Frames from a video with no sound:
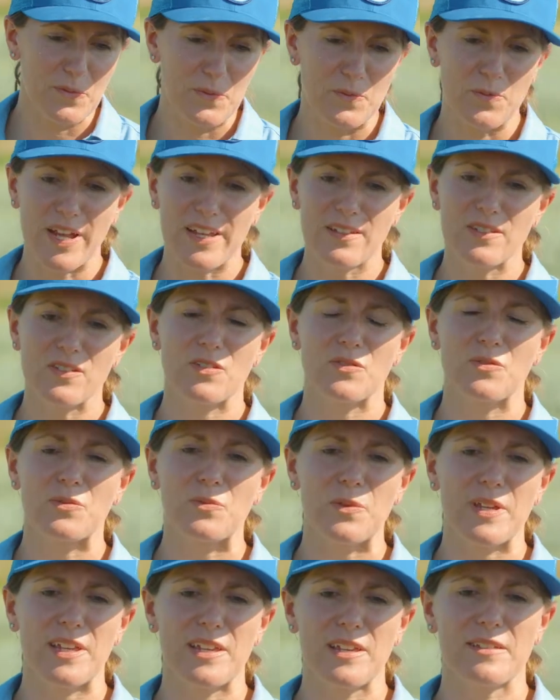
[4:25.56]
Rains,
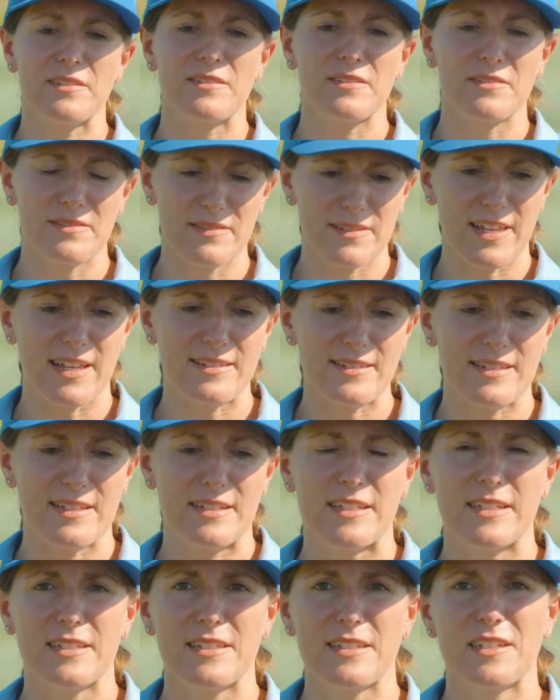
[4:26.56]
we
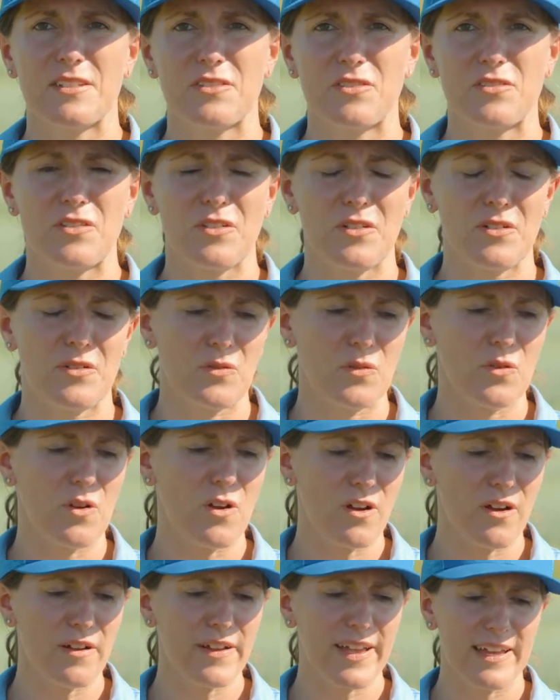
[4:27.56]
tested it in the
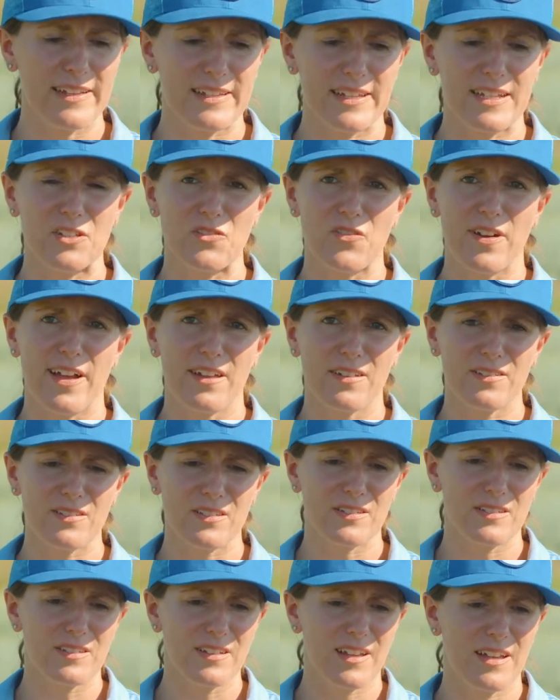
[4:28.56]
uh, organic
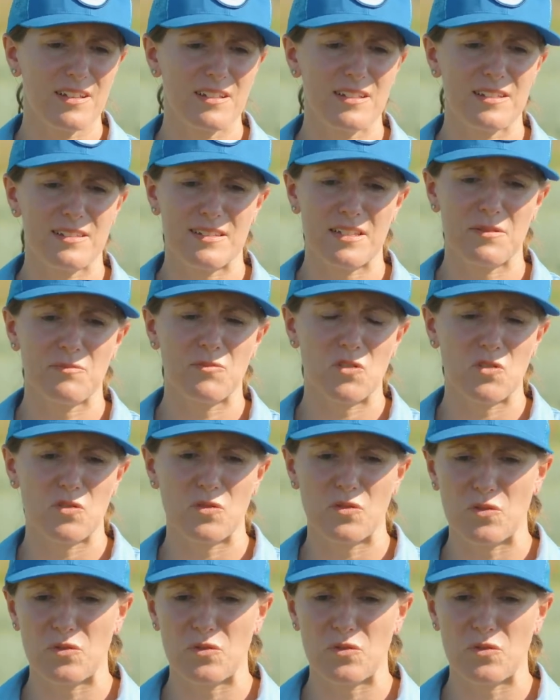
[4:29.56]
trials and it seemed to